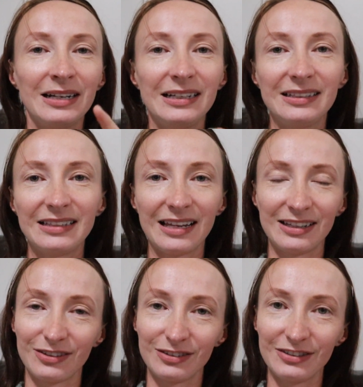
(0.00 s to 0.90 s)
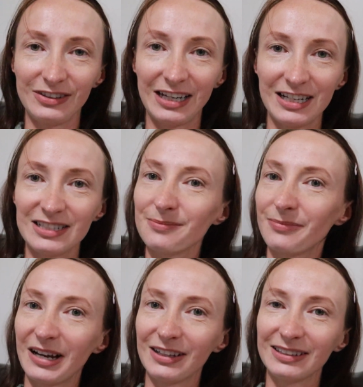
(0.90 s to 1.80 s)
Click the notification
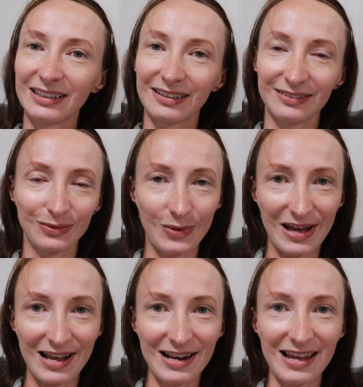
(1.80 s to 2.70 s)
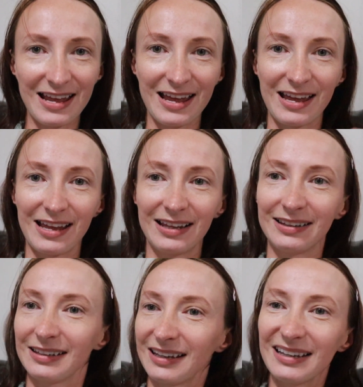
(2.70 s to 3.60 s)
button as well,
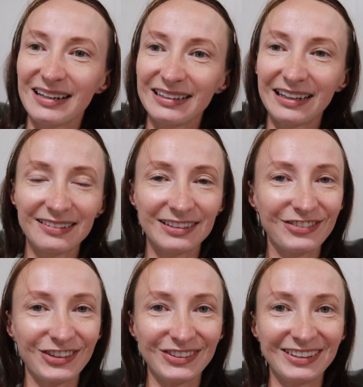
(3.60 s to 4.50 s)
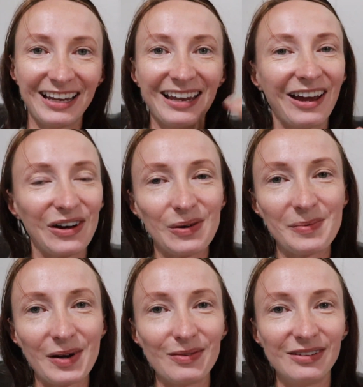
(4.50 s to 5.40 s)
and uh, that's it for today. I
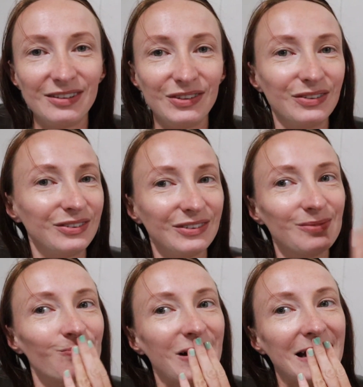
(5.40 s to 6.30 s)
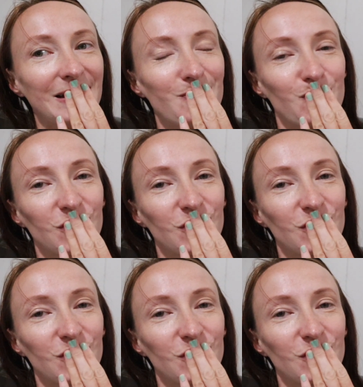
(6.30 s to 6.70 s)
hope I will see you soon. Bye.